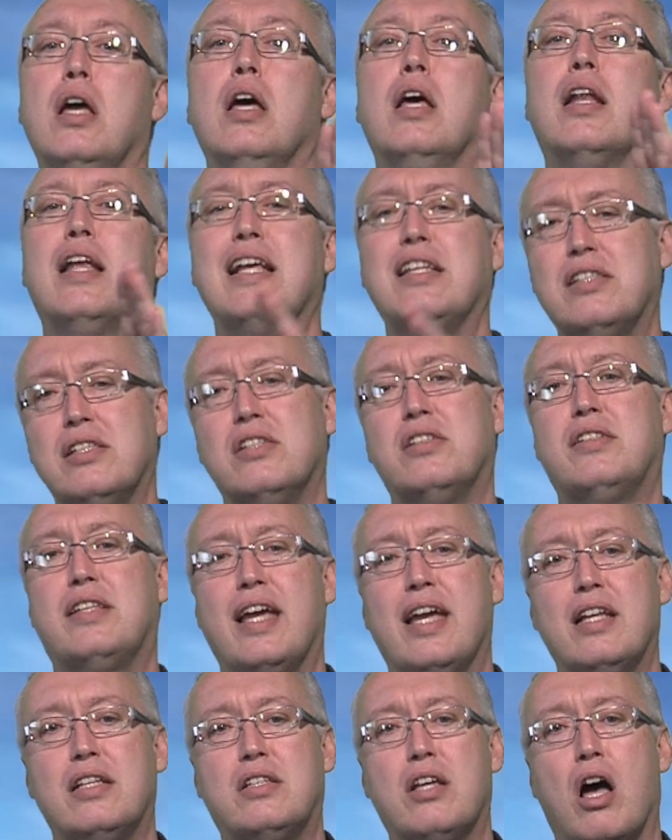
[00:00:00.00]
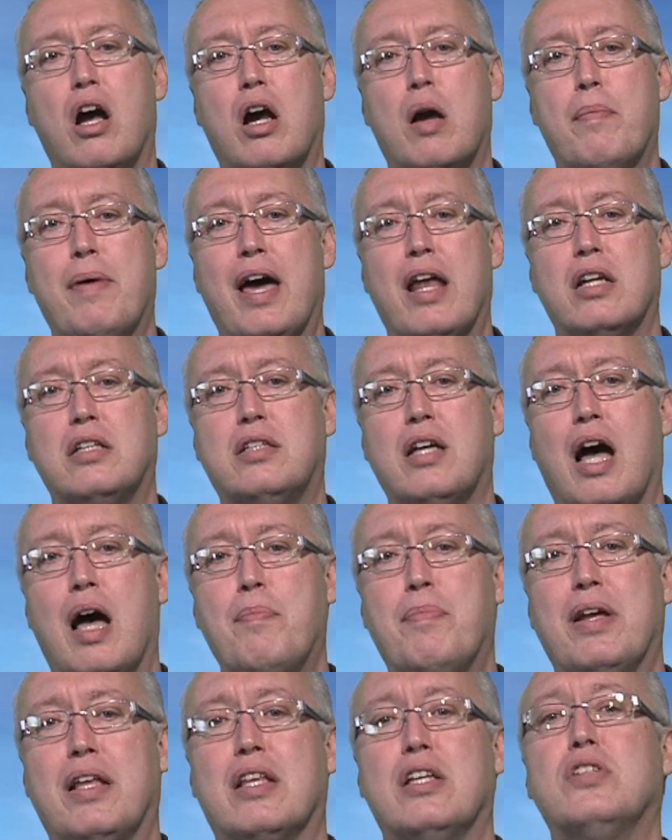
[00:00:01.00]
Let's instead talk about a
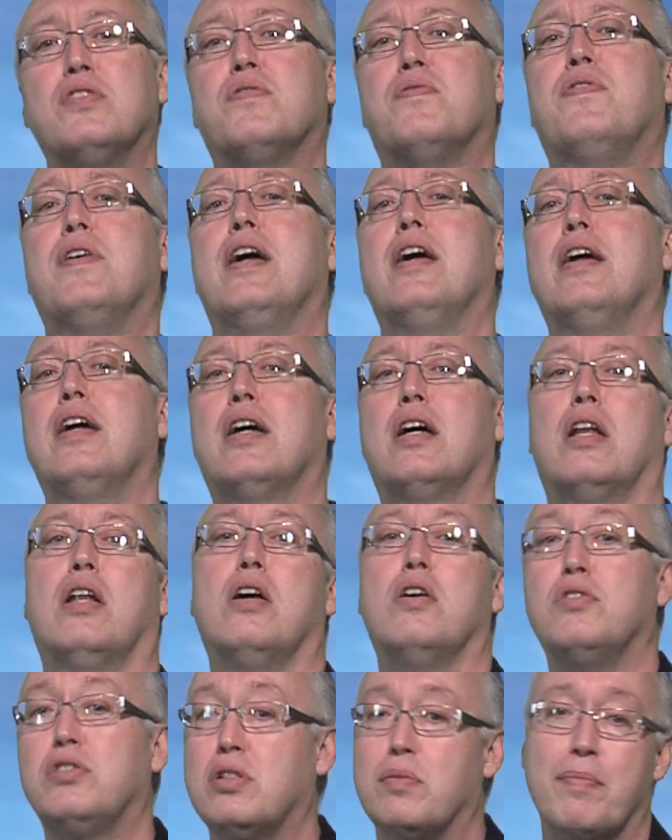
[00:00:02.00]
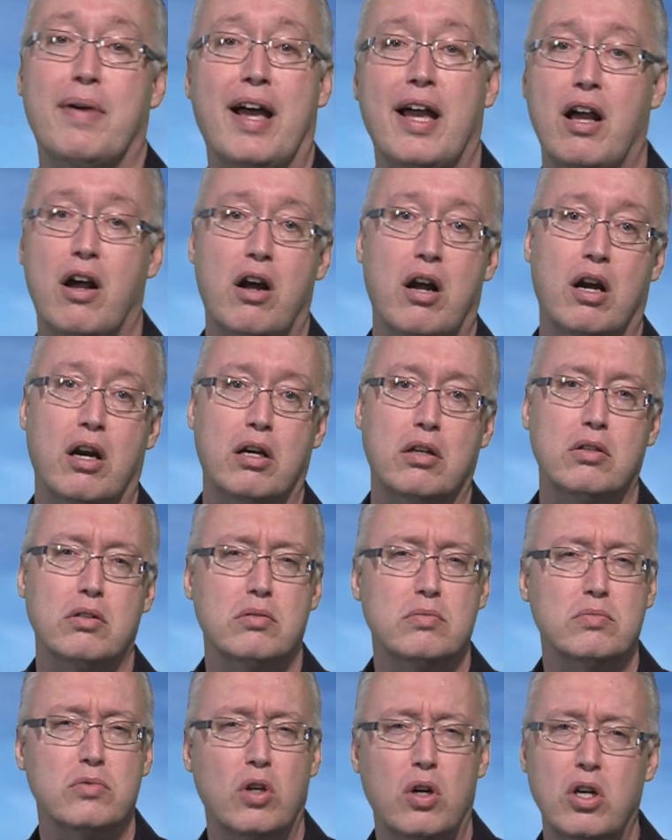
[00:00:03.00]
topic that's very close to my heart,
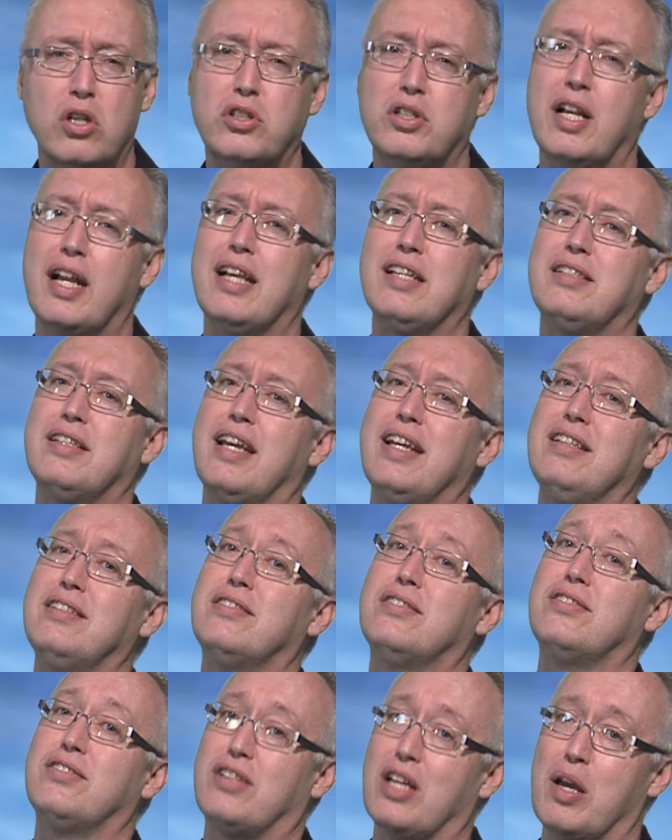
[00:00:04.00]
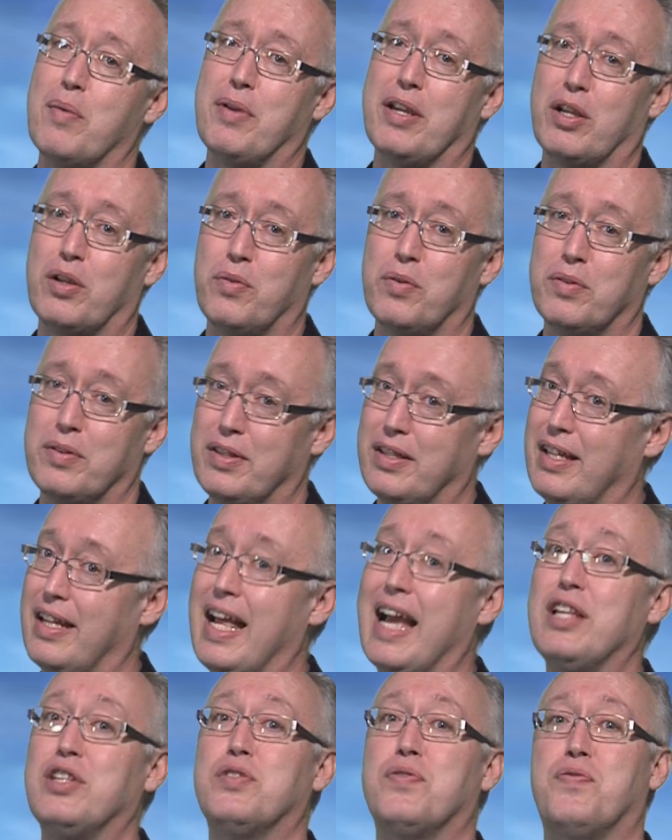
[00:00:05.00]
or should I say stomach.
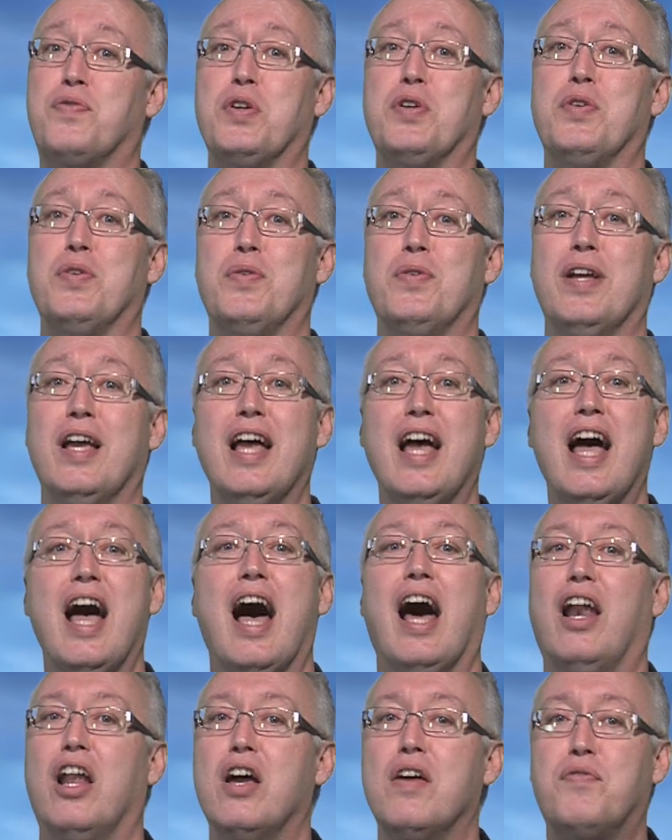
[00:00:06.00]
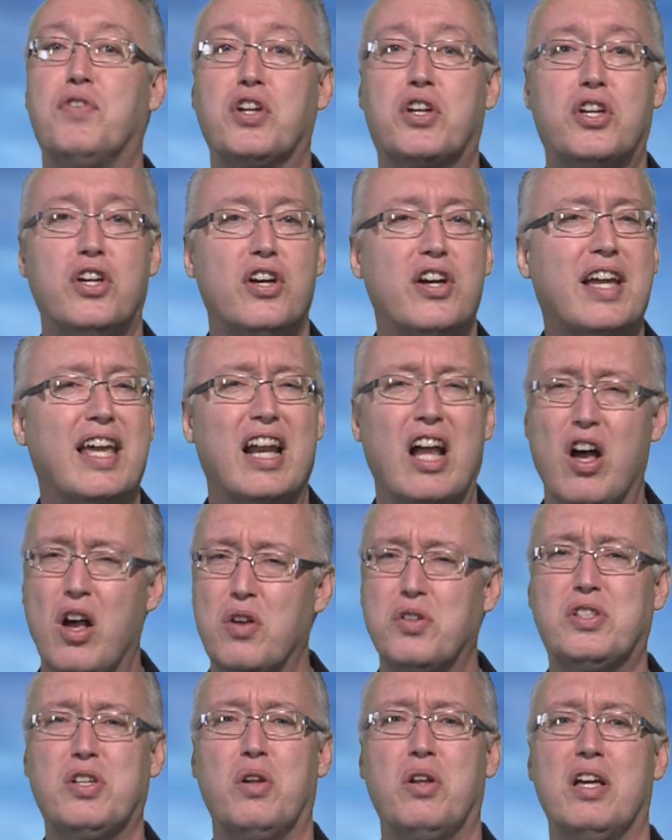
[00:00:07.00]
That's food. I love to cook and I
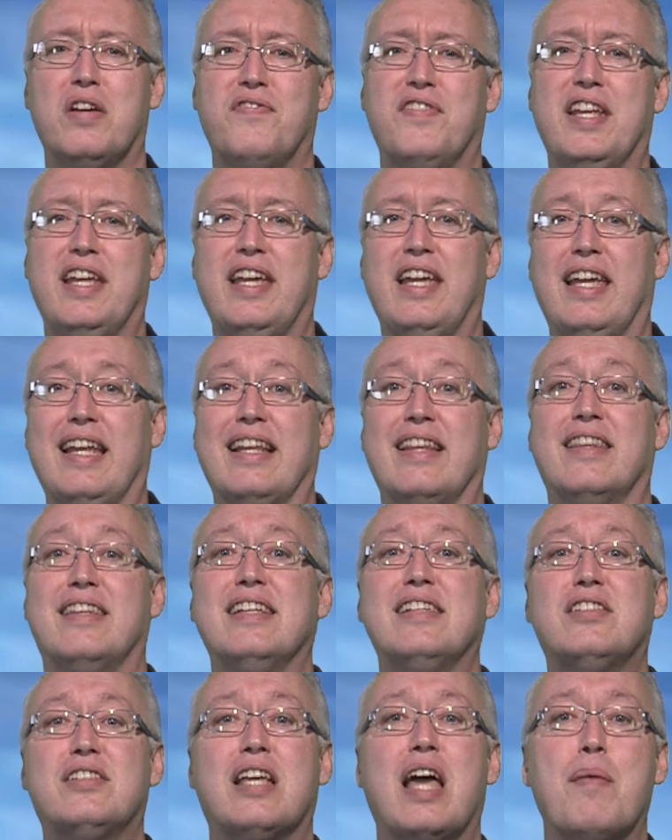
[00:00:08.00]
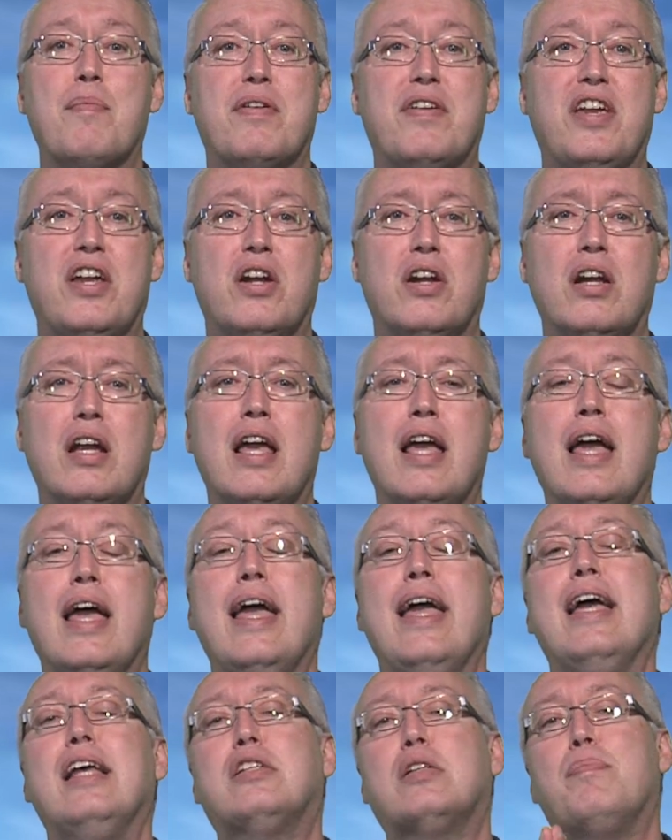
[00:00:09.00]
also love to eat. And this time of year,
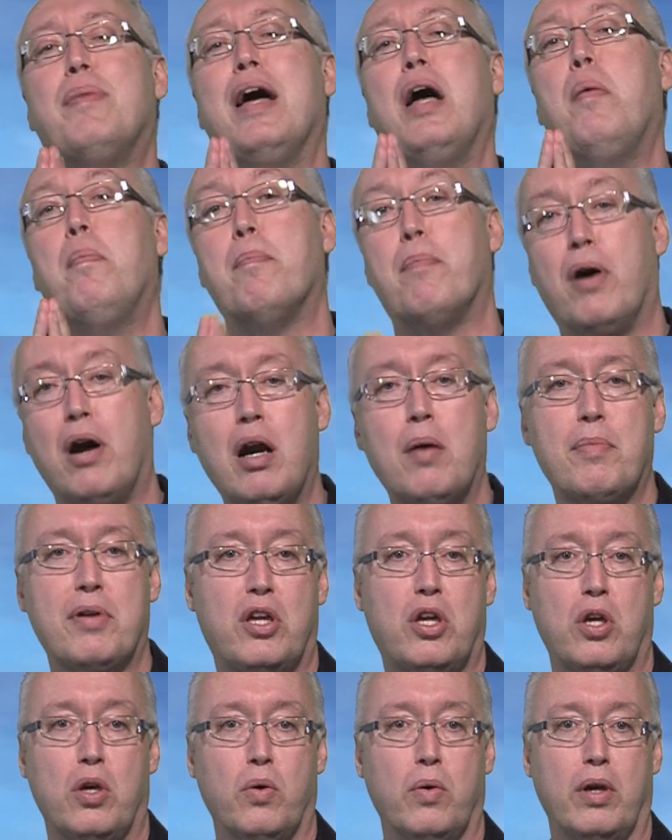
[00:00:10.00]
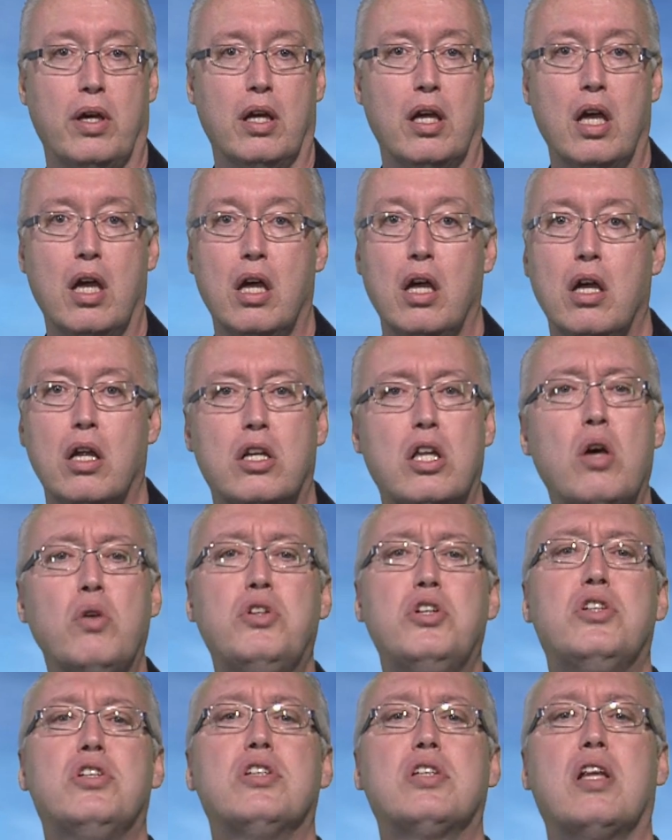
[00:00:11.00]
it's about barbecuing. Don't
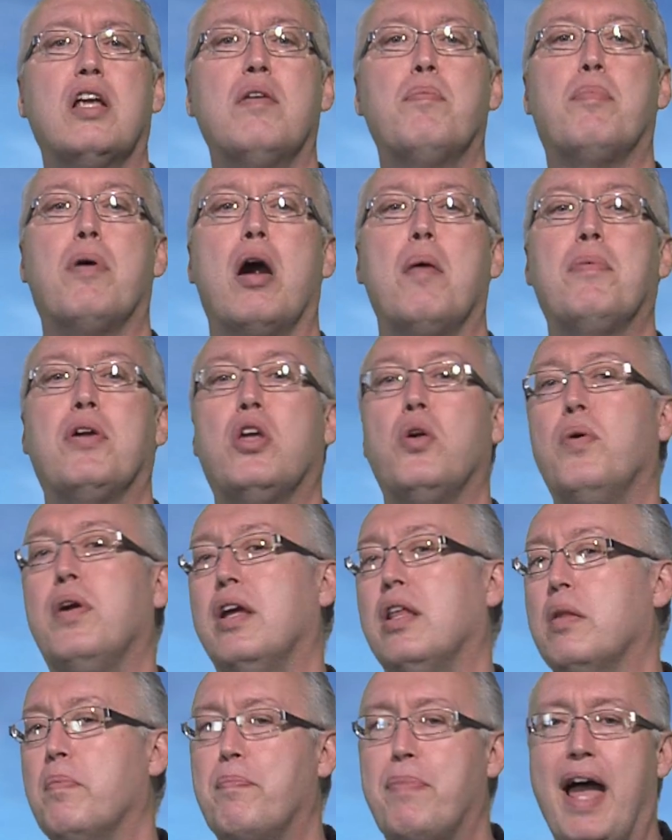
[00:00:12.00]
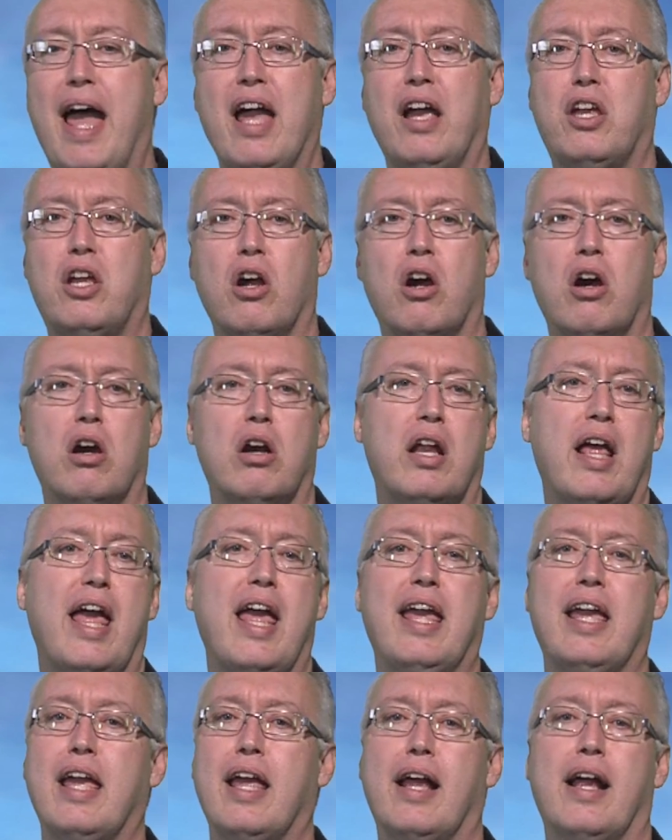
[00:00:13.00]
you just love barbecuing in the backyard,
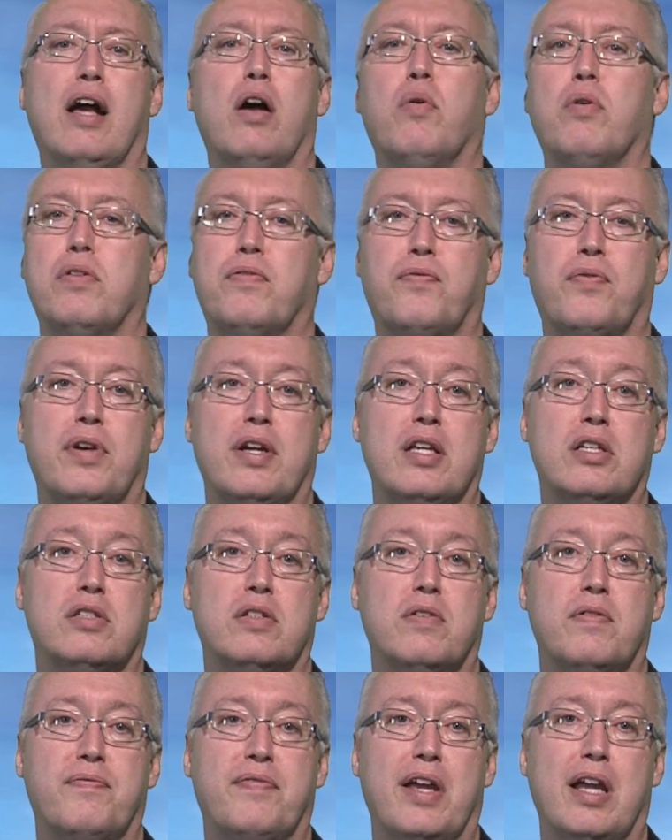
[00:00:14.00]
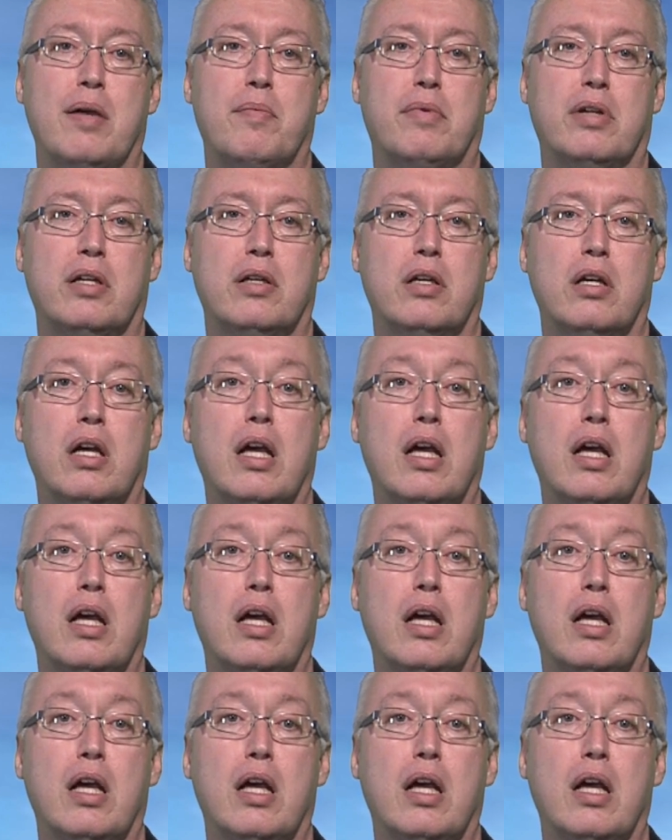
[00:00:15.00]
hanging out with friends and family?